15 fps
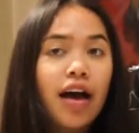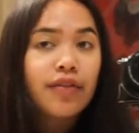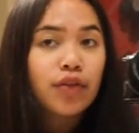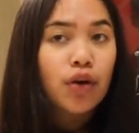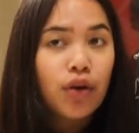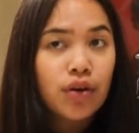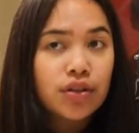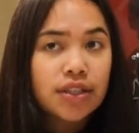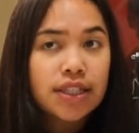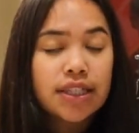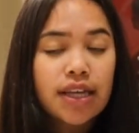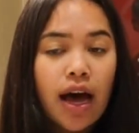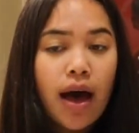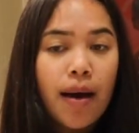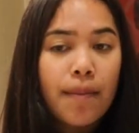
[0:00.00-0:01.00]
I've got
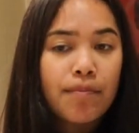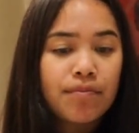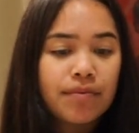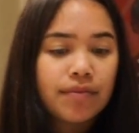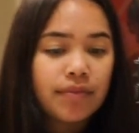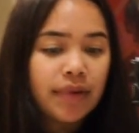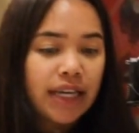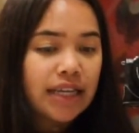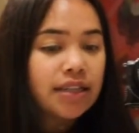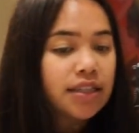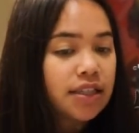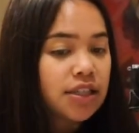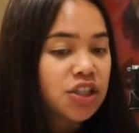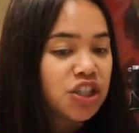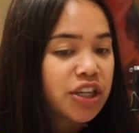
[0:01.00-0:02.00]
some
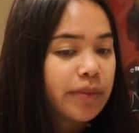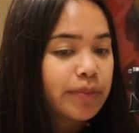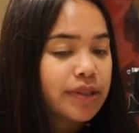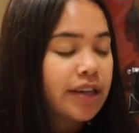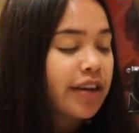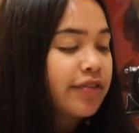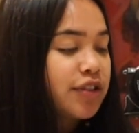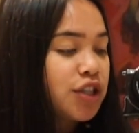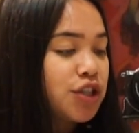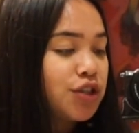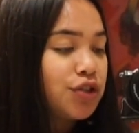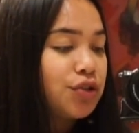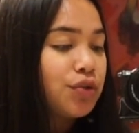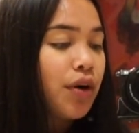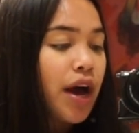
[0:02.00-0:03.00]
internship stuff to
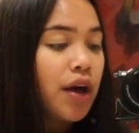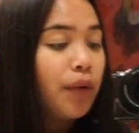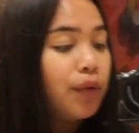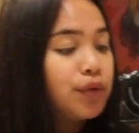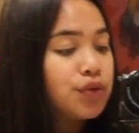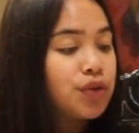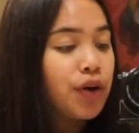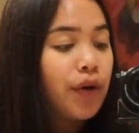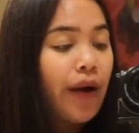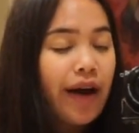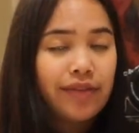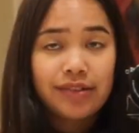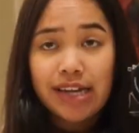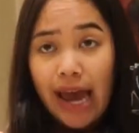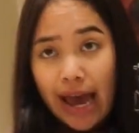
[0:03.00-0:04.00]
do. I also
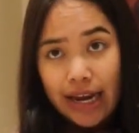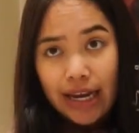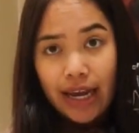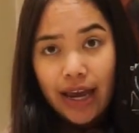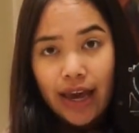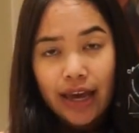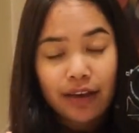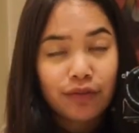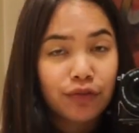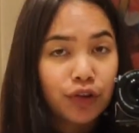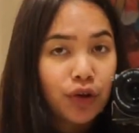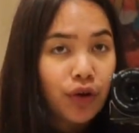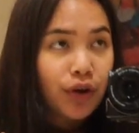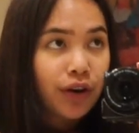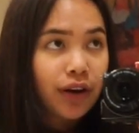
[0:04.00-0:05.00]
have to edit a
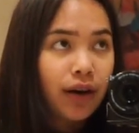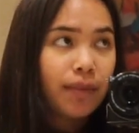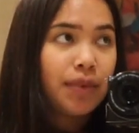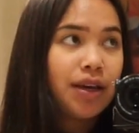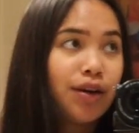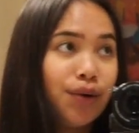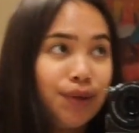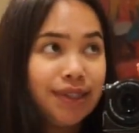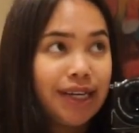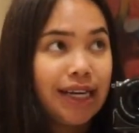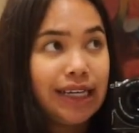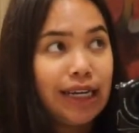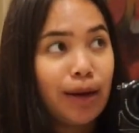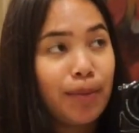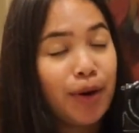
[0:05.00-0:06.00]
vlog because I
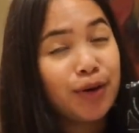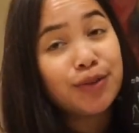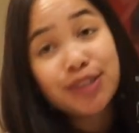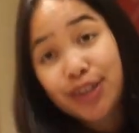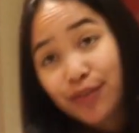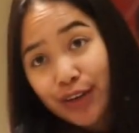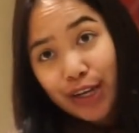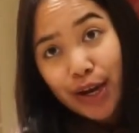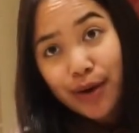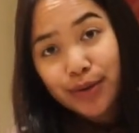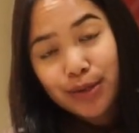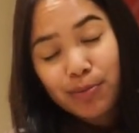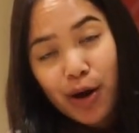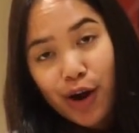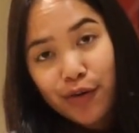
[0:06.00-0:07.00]
need to post a video
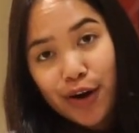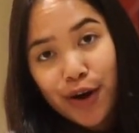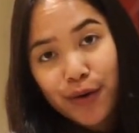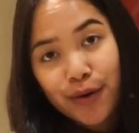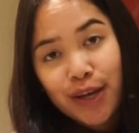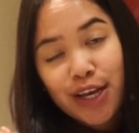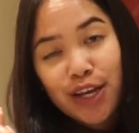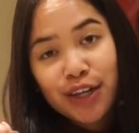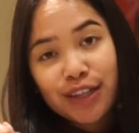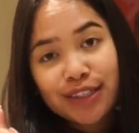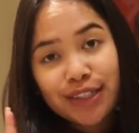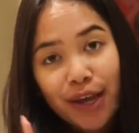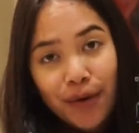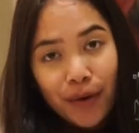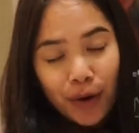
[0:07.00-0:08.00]
tomorrow.
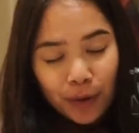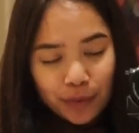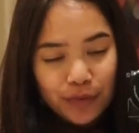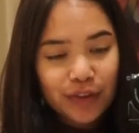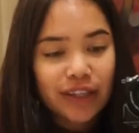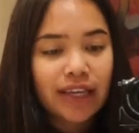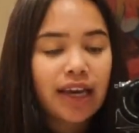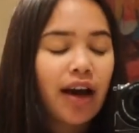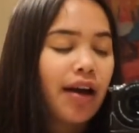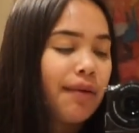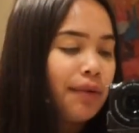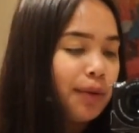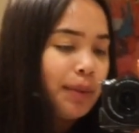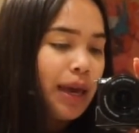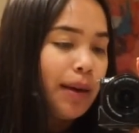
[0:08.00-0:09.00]
So hopefully I
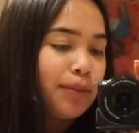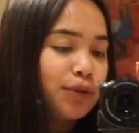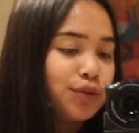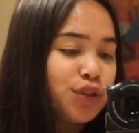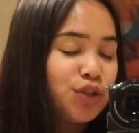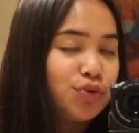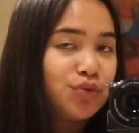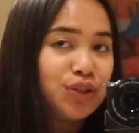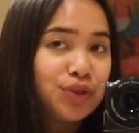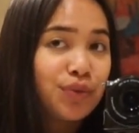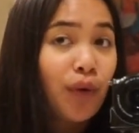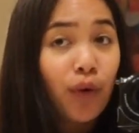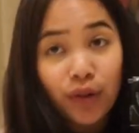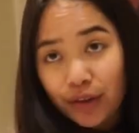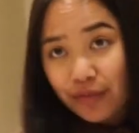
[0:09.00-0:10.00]
will be able to
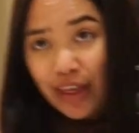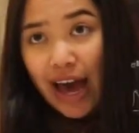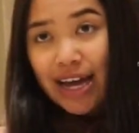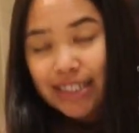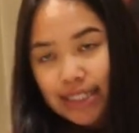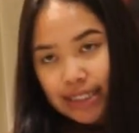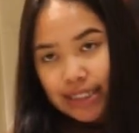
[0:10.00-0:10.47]
do all of that